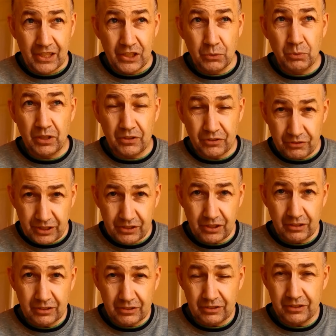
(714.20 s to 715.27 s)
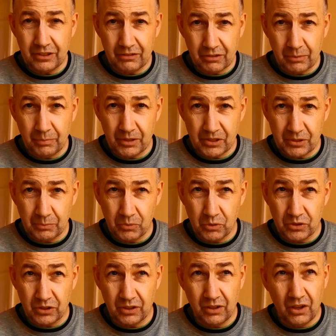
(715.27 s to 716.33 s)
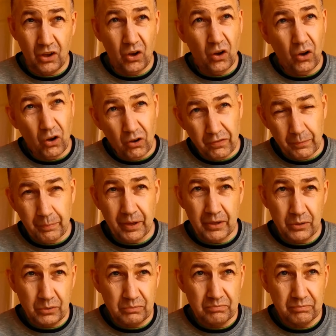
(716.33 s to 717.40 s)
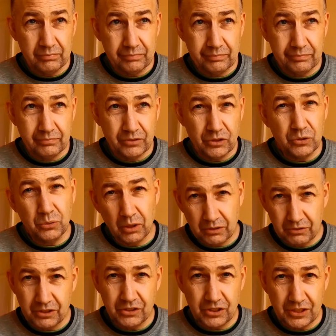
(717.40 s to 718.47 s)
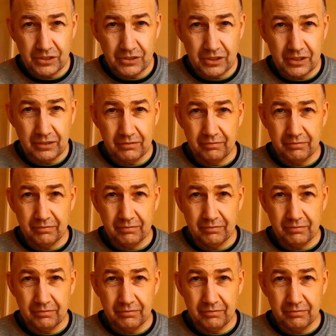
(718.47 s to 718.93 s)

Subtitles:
You want a 3-cylinder internal combustion motor of about 200cc.